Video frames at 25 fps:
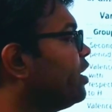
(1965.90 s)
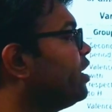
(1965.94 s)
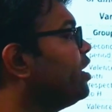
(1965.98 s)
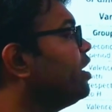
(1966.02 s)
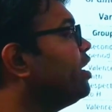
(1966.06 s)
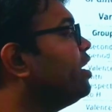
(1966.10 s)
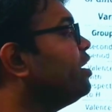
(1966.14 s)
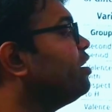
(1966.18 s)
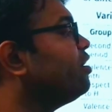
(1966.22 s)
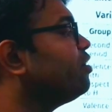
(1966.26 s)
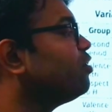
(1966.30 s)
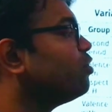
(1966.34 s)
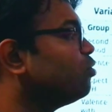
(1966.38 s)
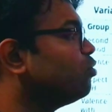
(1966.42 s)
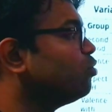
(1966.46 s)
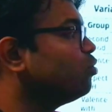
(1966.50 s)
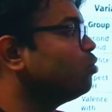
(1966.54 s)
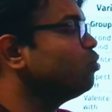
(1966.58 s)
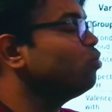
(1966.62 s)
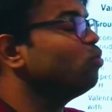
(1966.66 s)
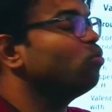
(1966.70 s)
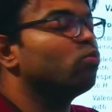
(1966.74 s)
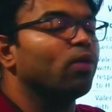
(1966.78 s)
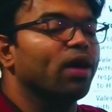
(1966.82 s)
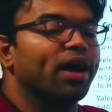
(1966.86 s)
3,
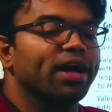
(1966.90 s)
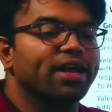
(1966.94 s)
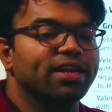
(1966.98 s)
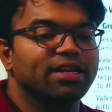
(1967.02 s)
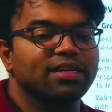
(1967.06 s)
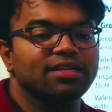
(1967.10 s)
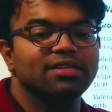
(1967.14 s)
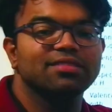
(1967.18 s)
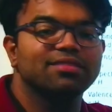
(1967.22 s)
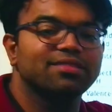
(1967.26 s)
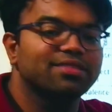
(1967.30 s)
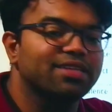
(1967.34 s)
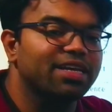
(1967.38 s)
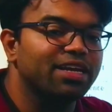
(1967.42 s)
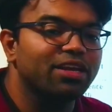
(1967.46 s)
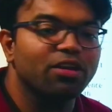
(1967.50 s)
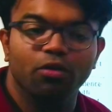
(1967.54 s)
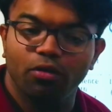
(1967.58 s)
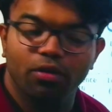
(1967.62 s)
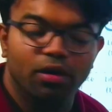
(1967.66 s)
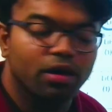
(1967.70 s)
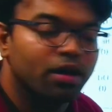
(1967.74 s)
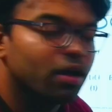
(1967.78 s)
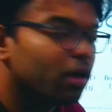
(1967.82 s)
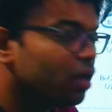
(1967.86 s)
2, 1,
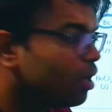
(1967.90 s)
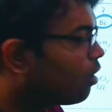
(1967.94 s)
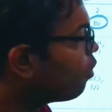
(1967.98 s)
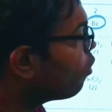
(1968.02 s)
0.